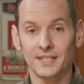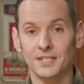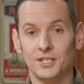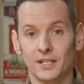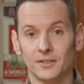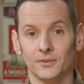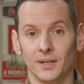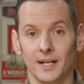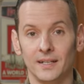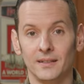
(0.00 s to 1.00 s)
ejector
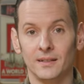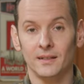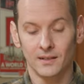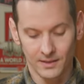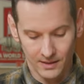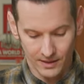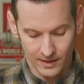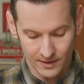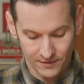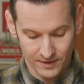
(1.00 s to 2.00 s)
rod
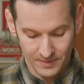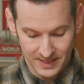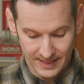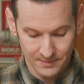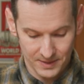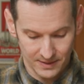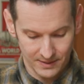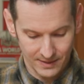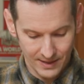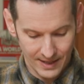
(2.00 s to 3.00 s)
uh, from Samson.